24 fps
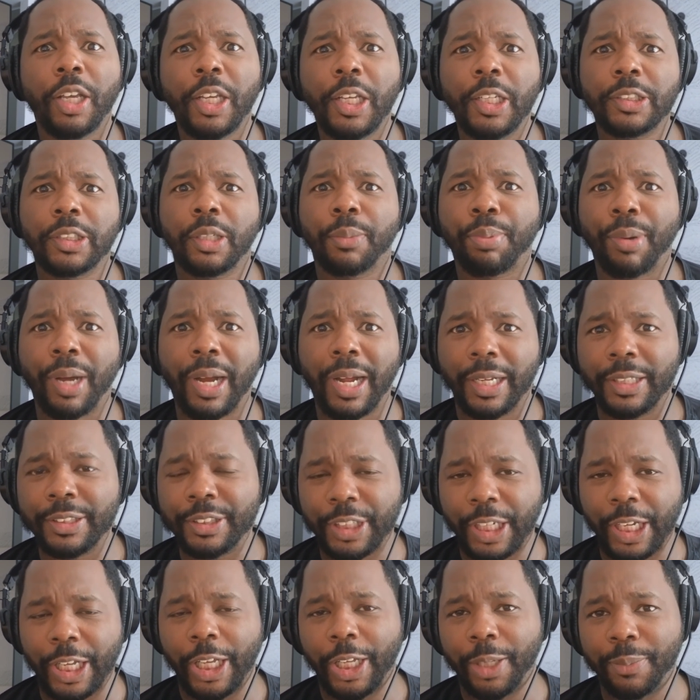he's LeBron
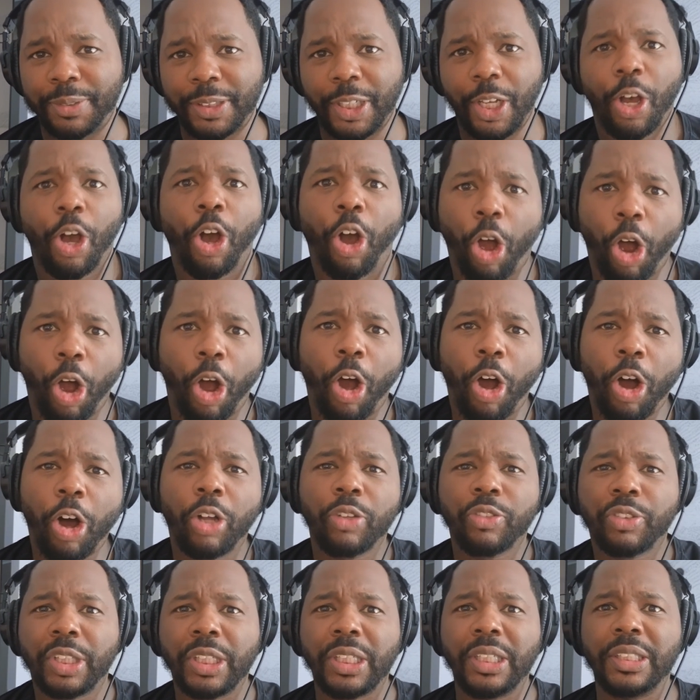James.
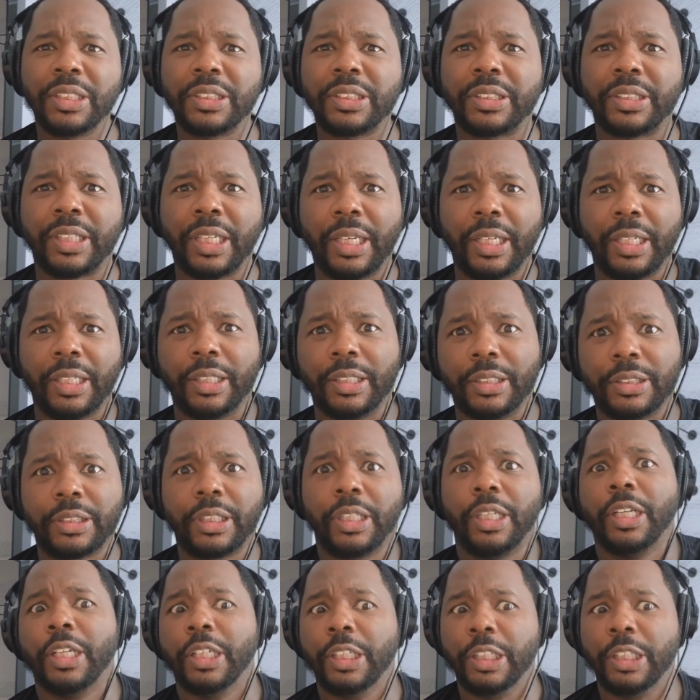All these things.